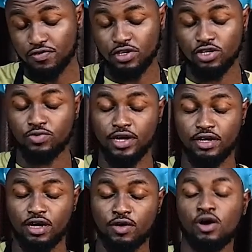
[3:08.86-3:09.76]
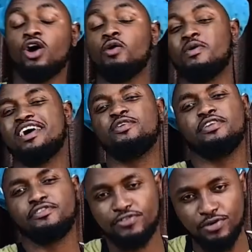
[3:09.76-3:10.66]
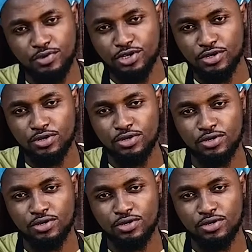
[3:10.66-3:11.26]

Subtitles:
afford it right now, but I know in the future